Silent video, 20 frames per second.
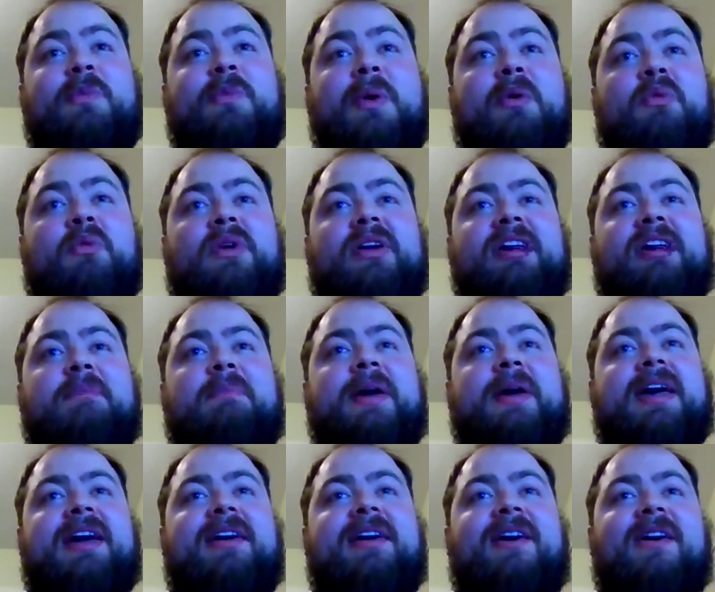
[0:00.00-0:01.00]
we're really
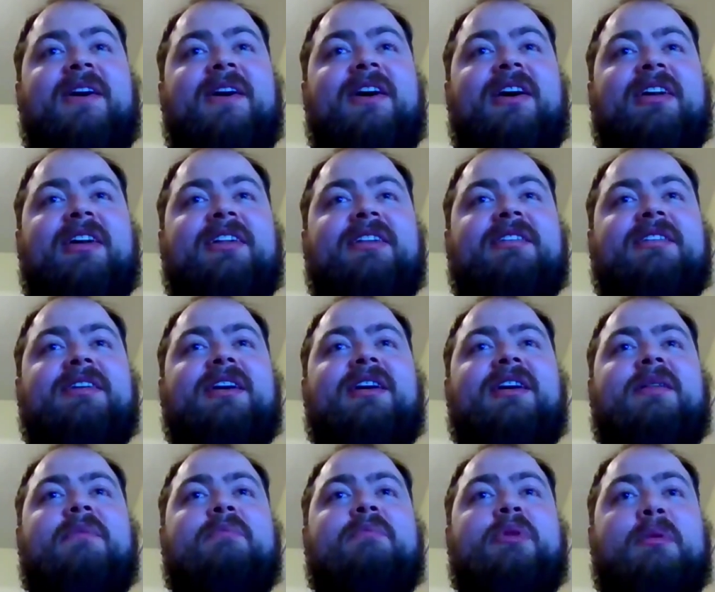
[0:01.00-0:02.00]
big
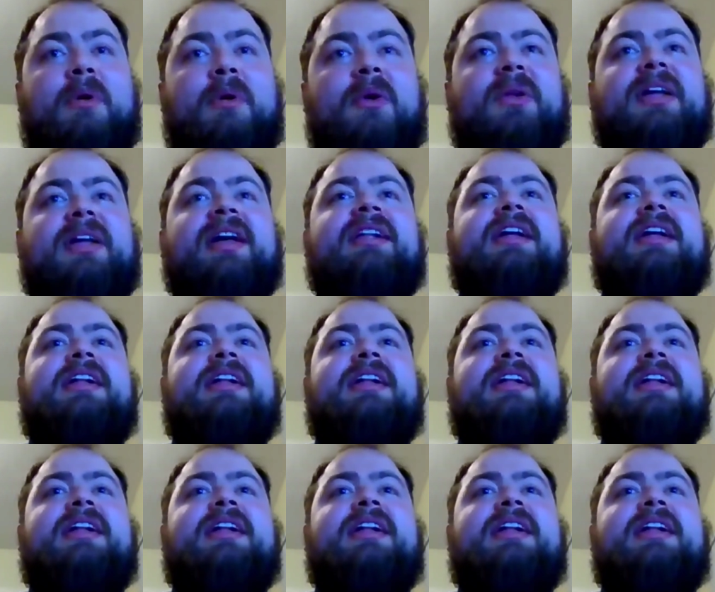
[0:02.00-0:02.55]
on promoting